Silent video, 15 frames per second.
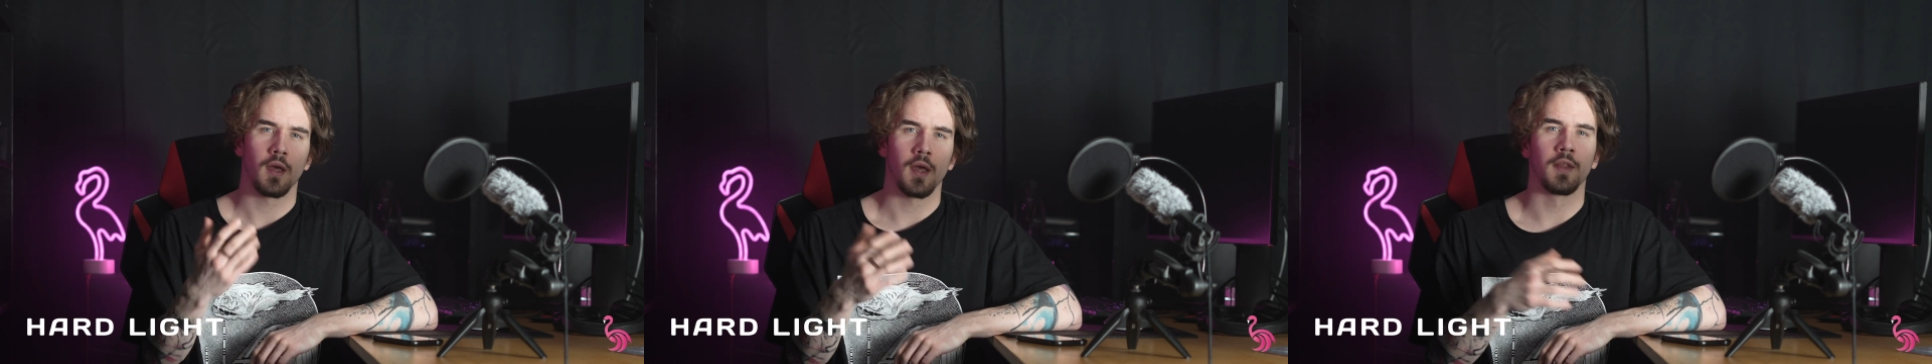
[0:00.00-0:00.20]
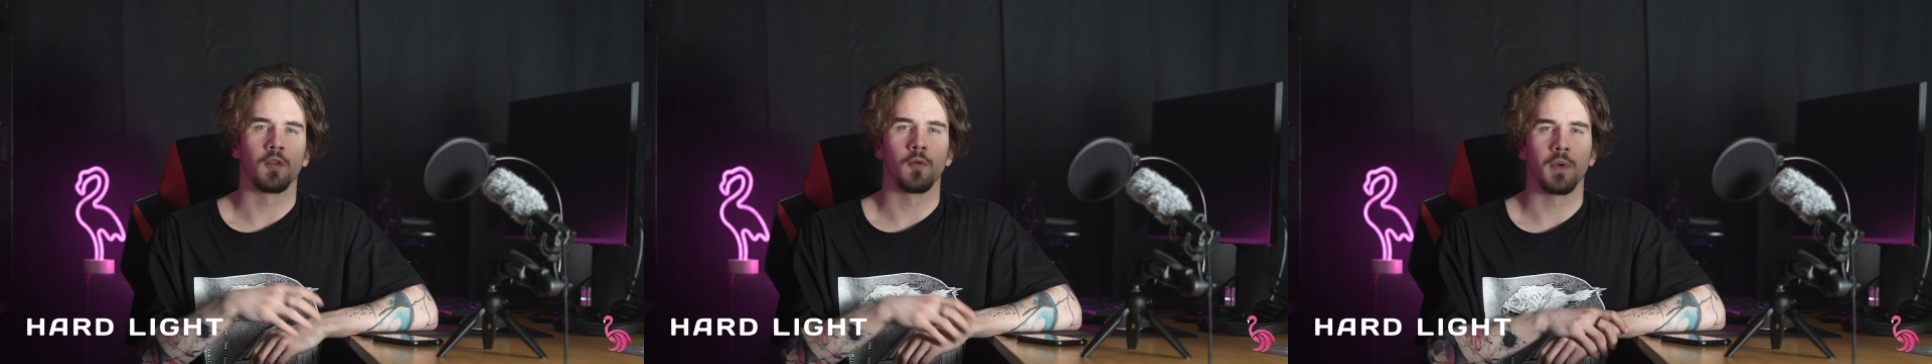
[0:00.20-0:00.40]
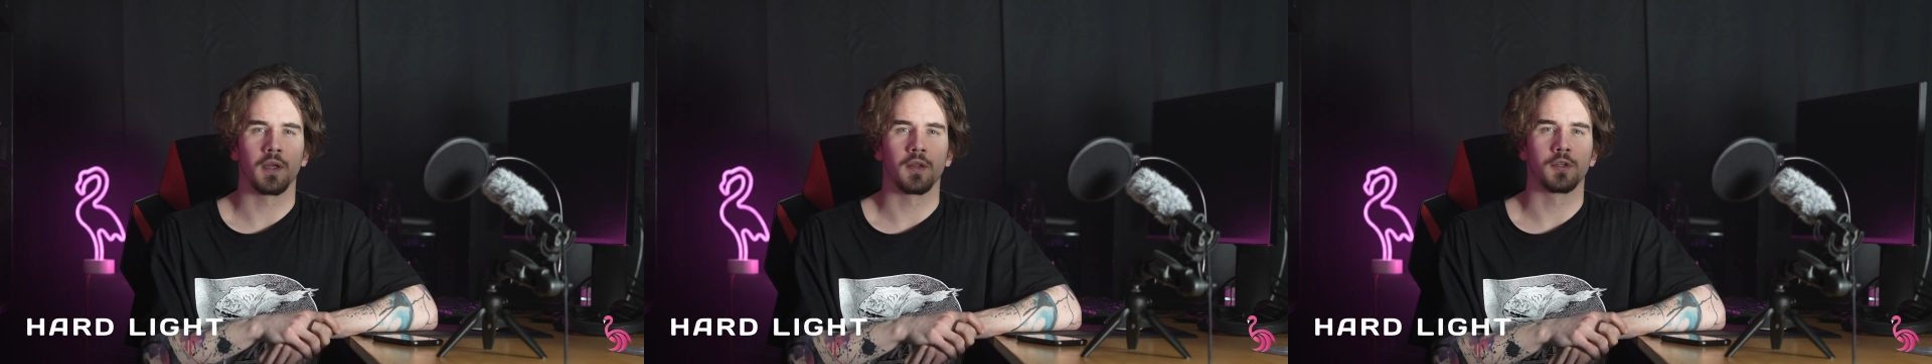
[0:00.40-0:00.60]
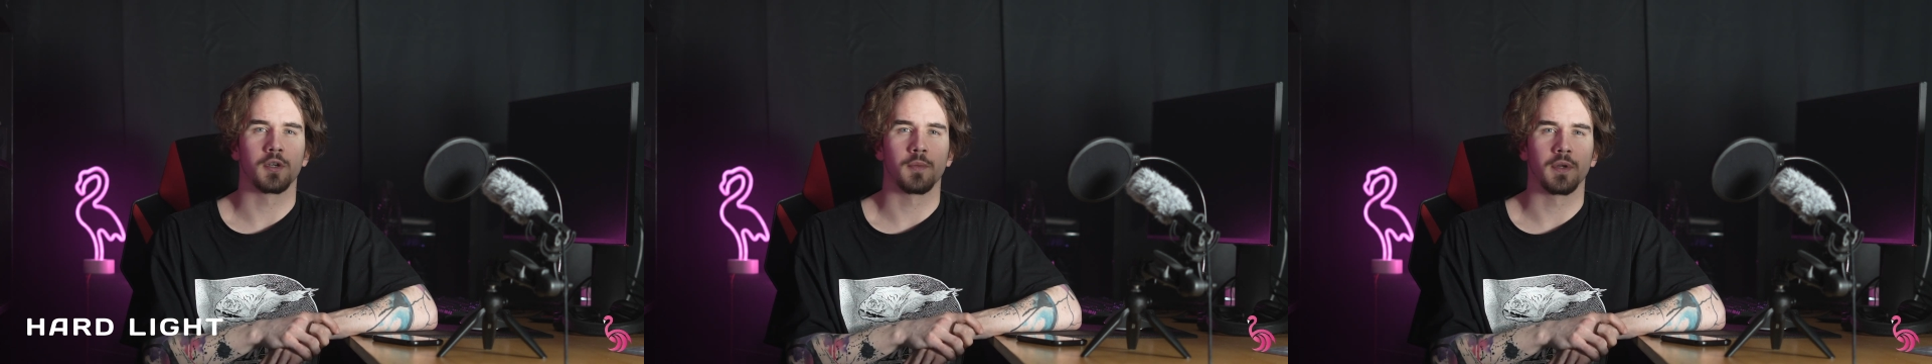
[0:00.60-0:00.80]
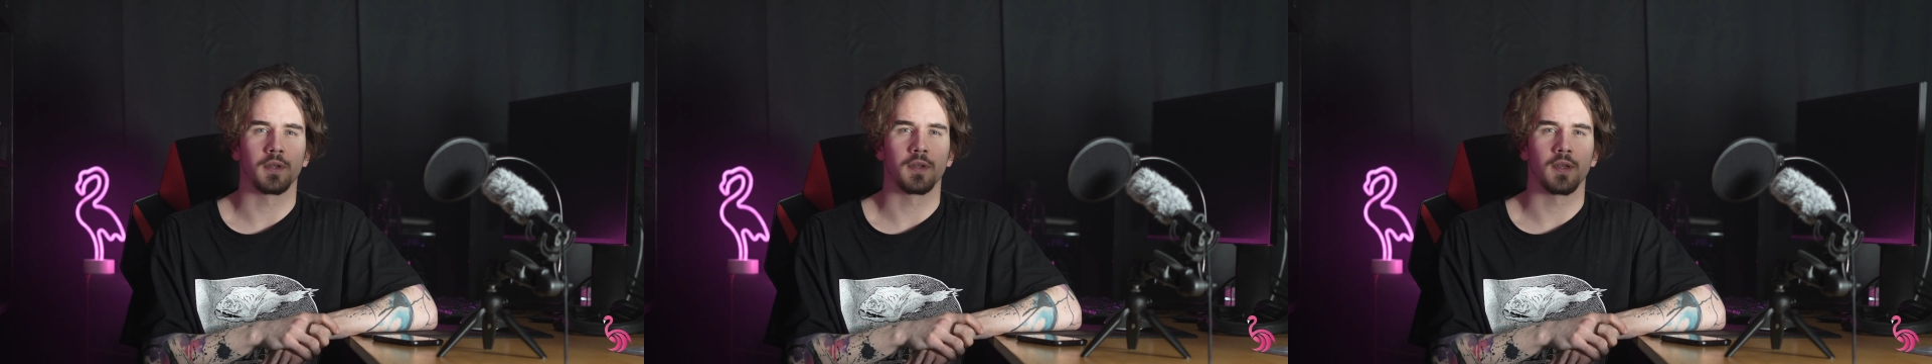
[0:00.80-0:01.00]
and to make the
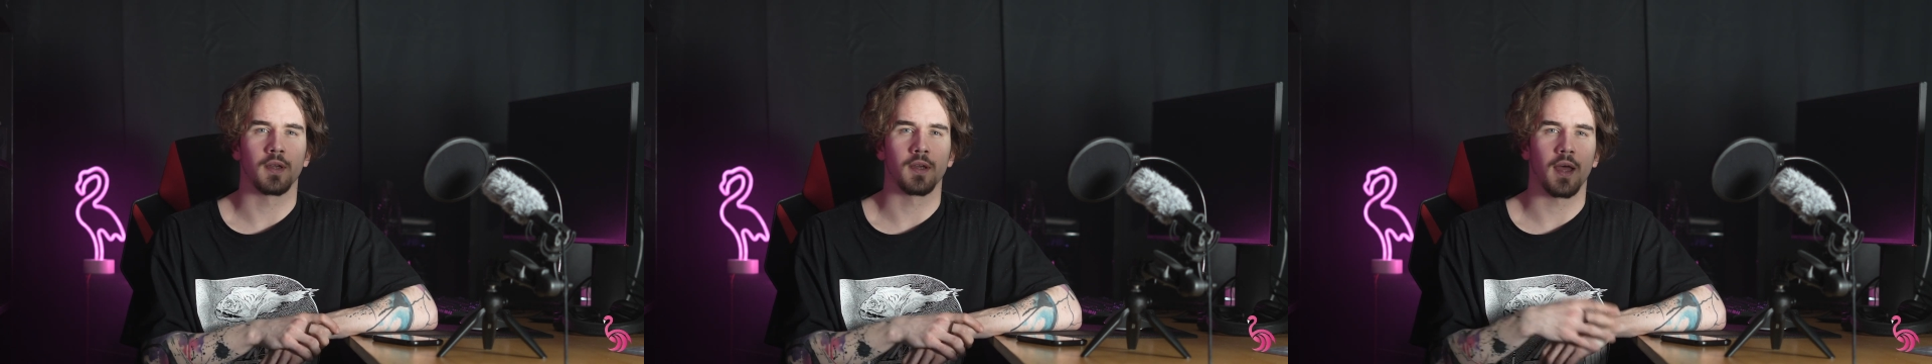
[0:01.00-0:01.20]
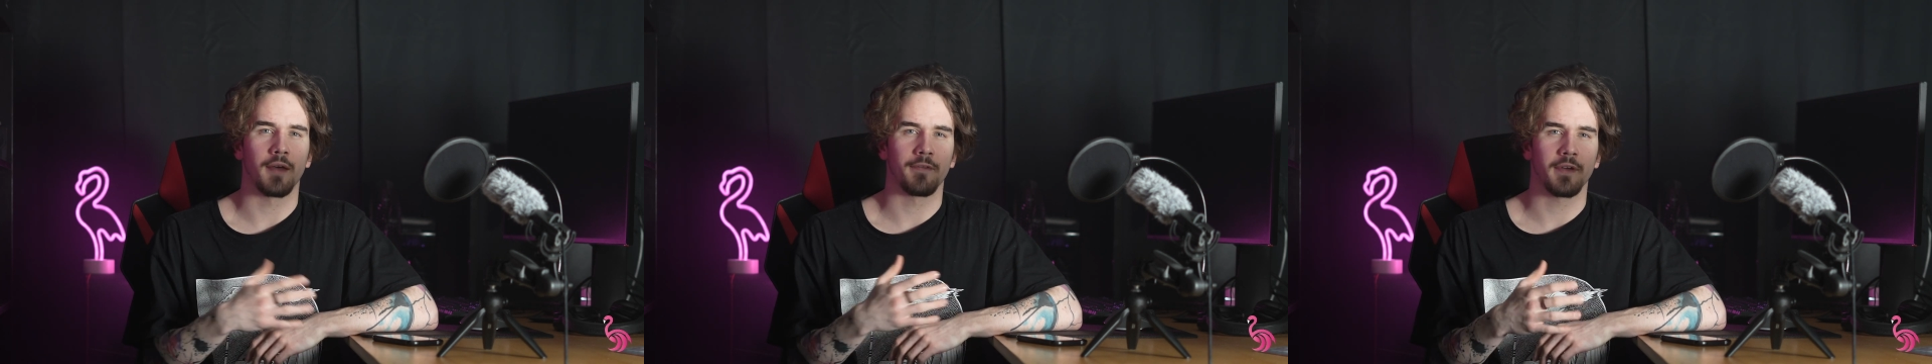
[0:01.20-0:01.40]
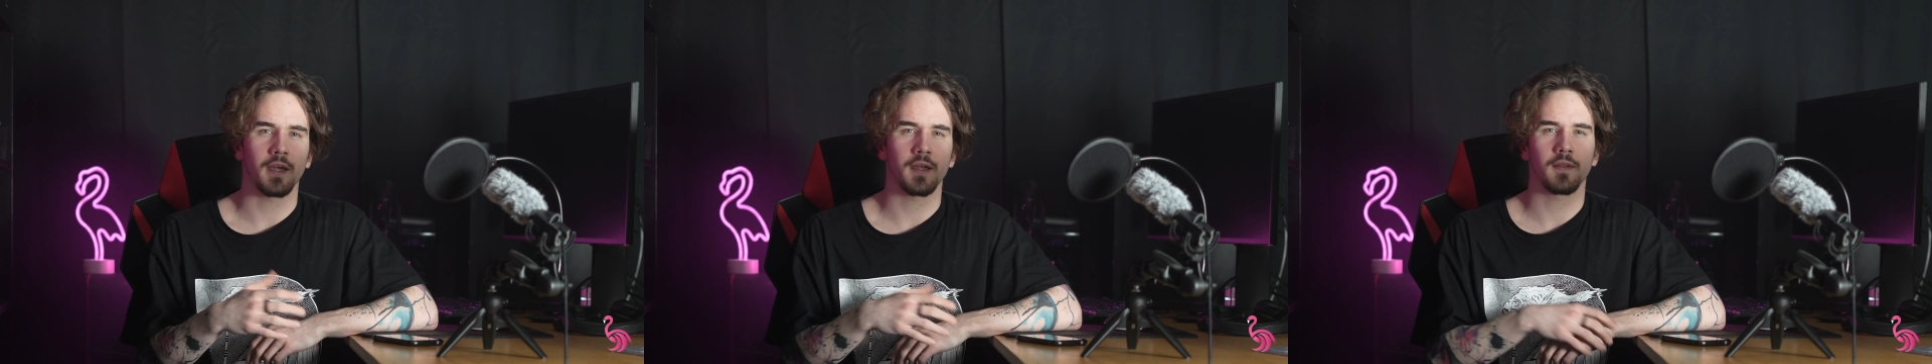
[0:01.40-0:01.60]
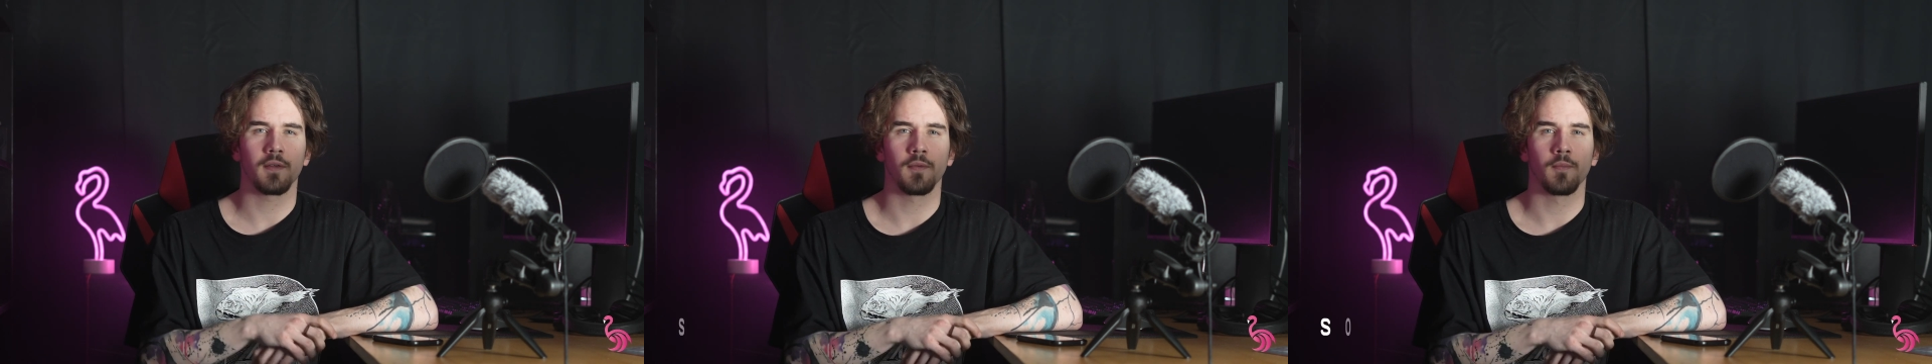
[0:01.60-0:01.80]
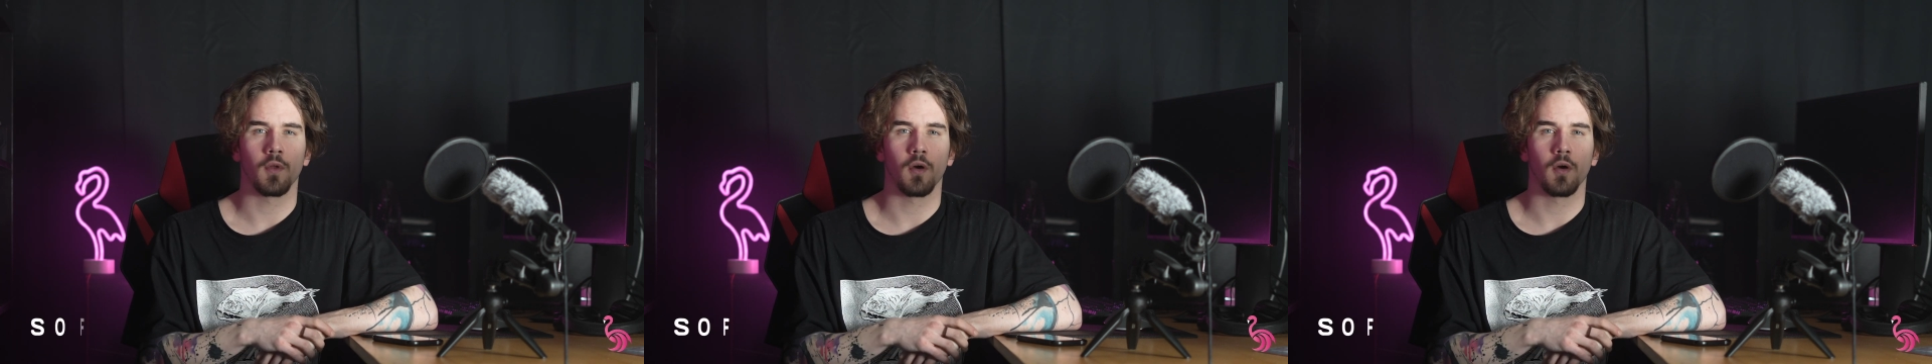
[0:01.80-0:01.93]
dramatic effect,